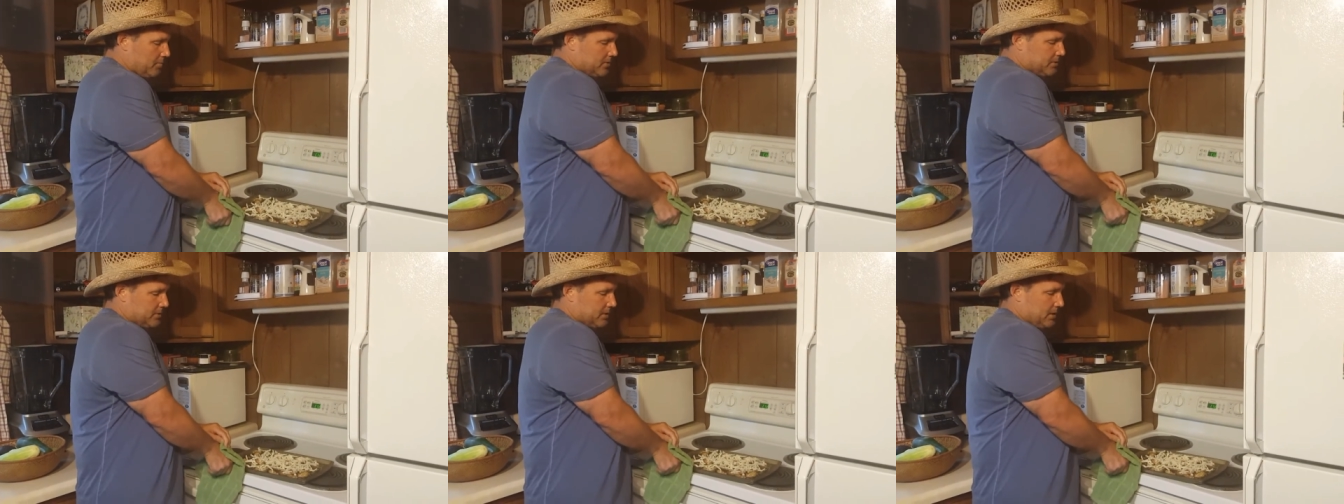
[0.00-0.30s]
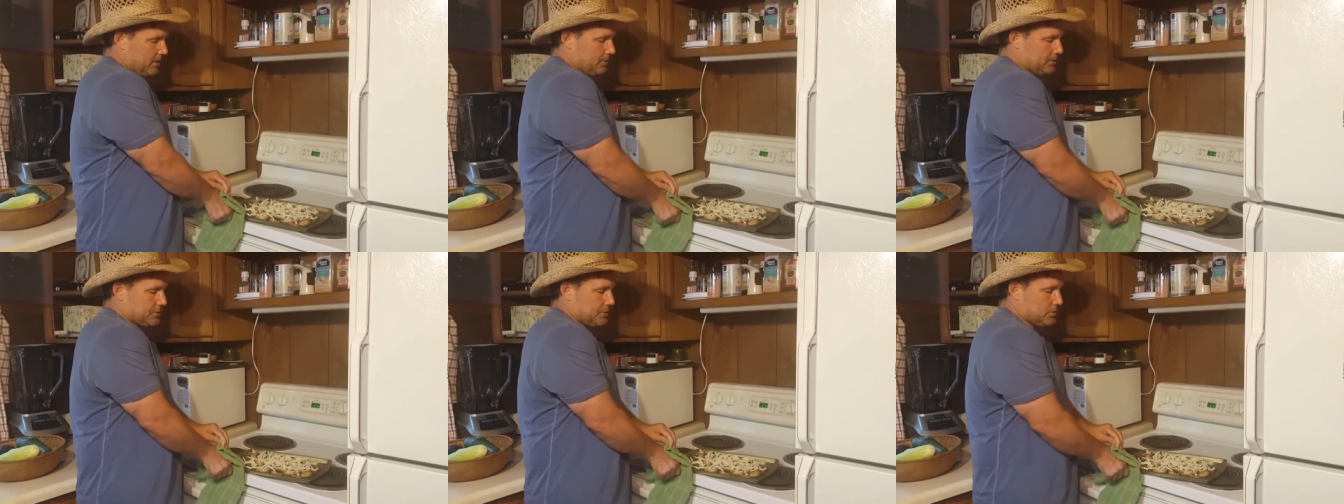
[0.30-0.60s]

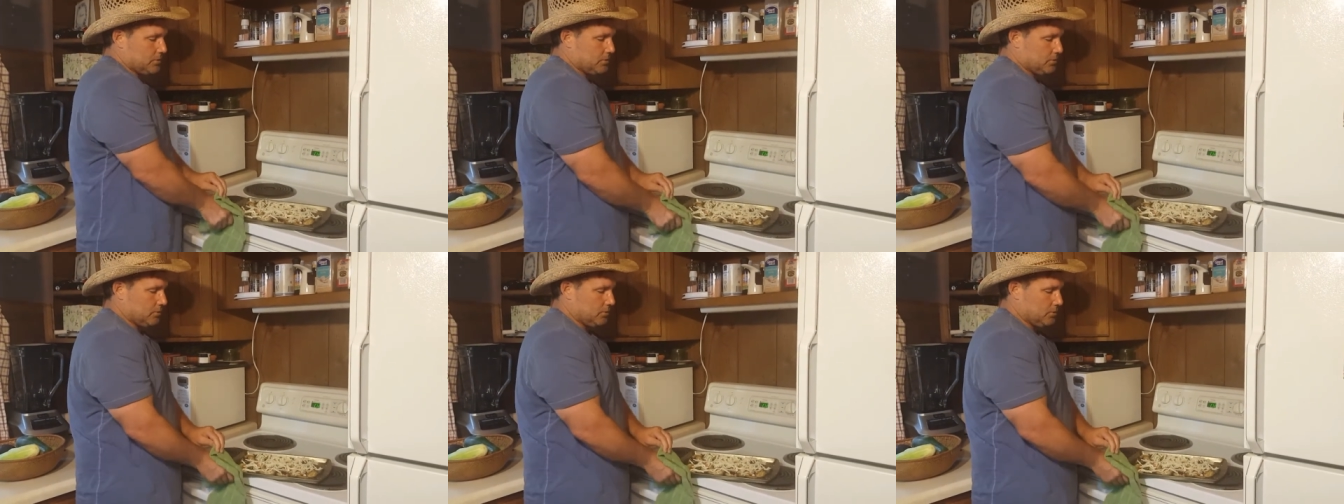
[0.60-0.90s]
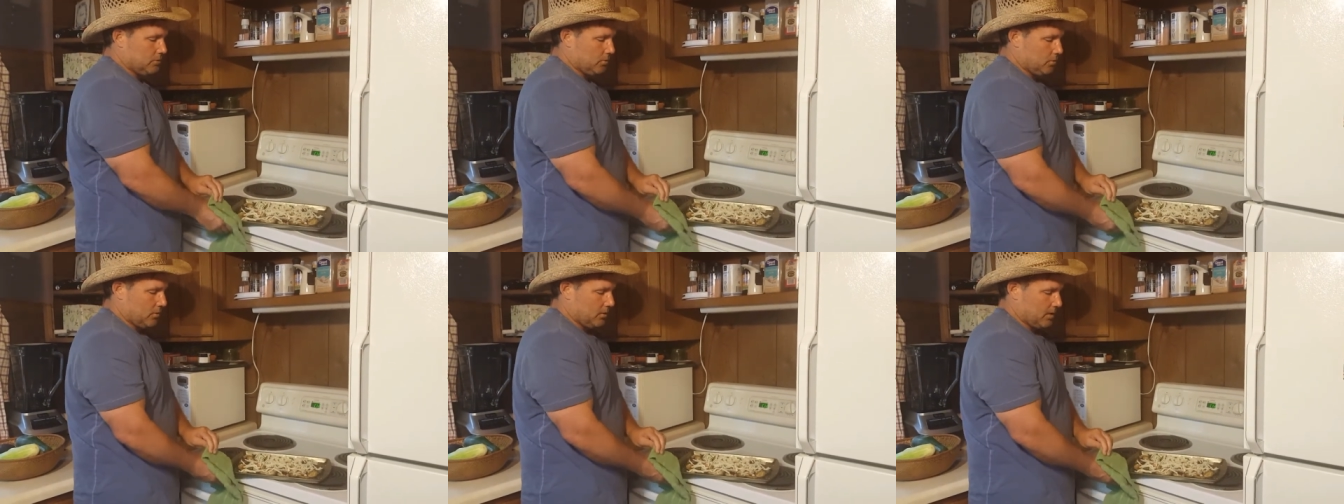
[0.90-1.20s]
Parmesan
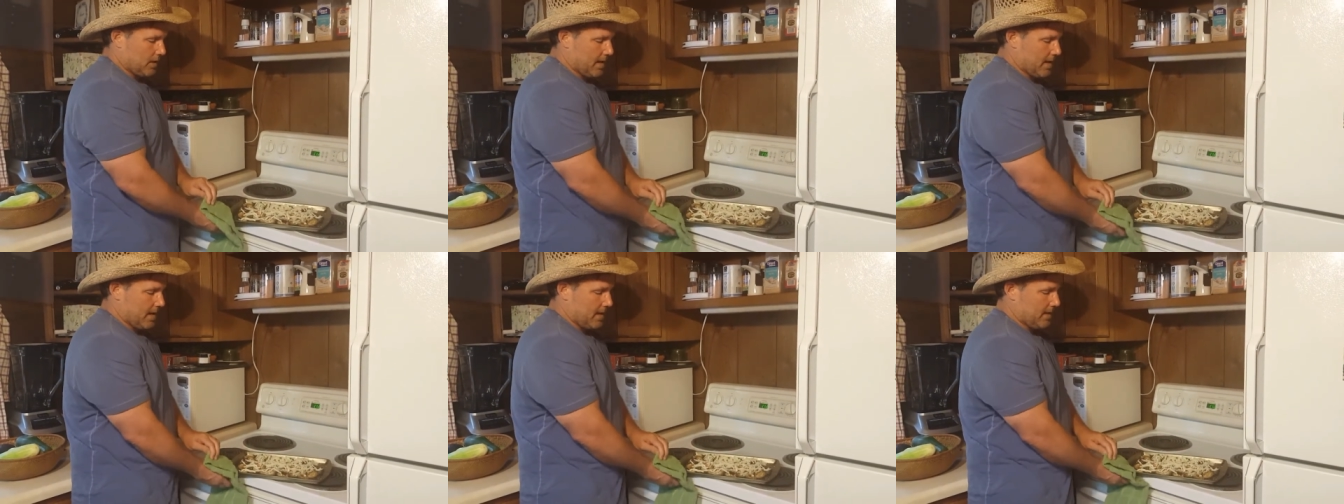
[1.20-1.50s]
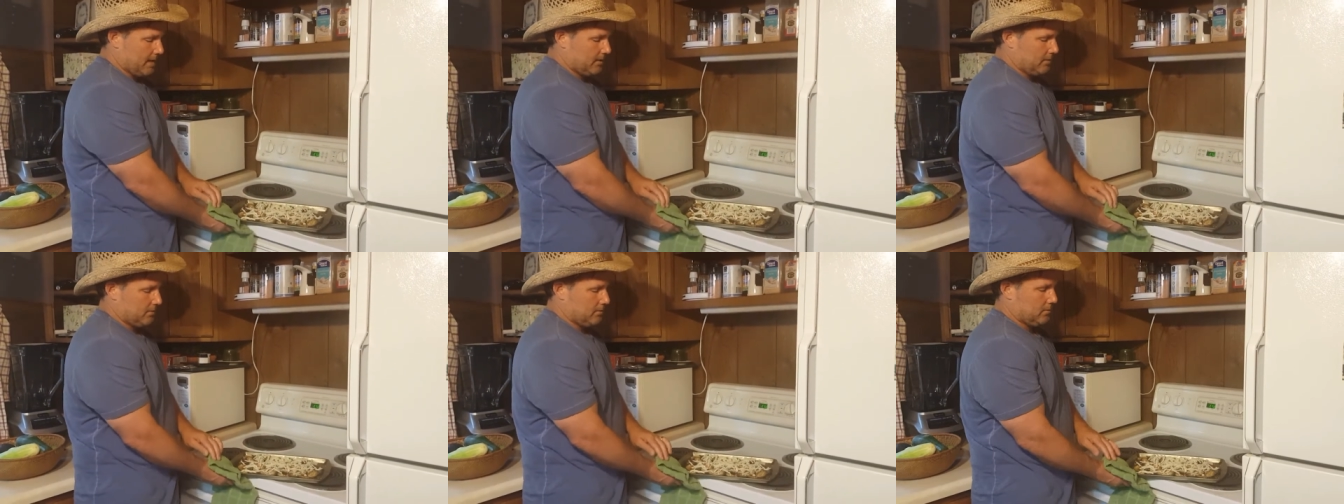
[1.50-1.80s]
too will
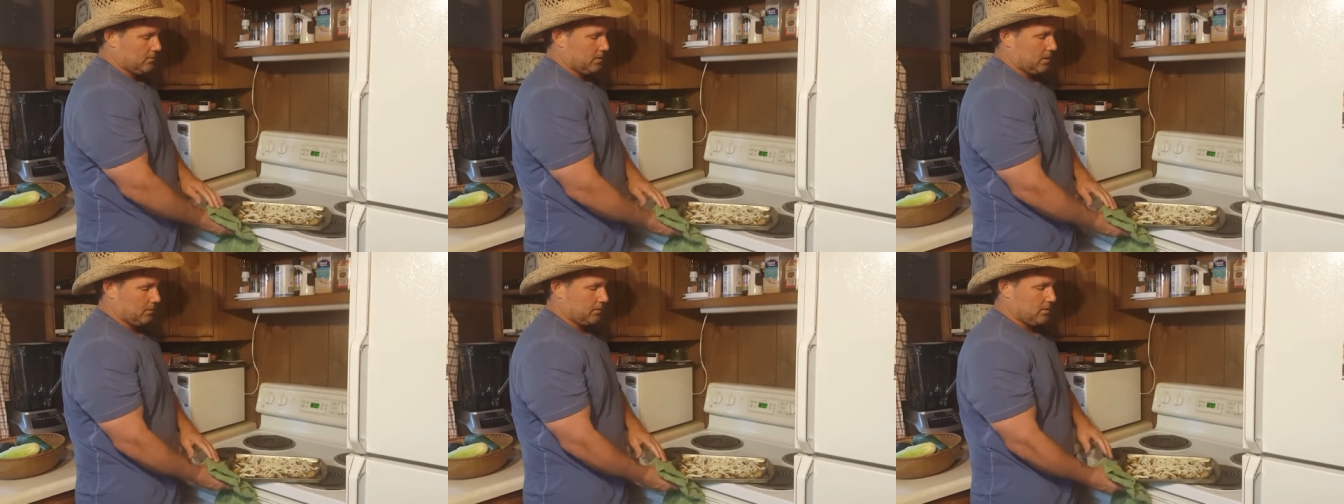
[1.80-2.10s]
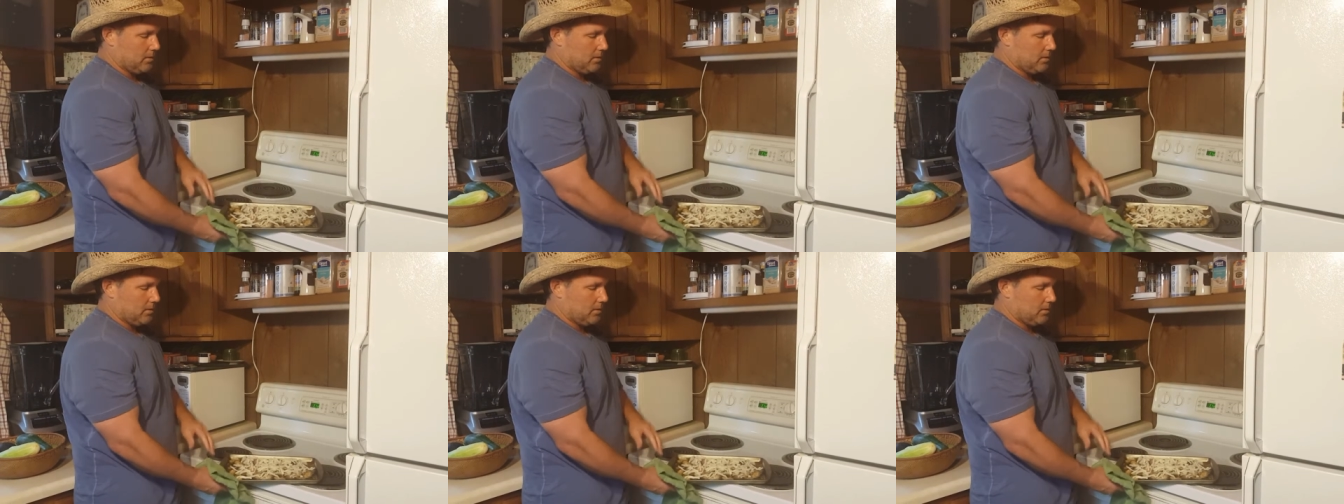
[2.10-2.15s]
add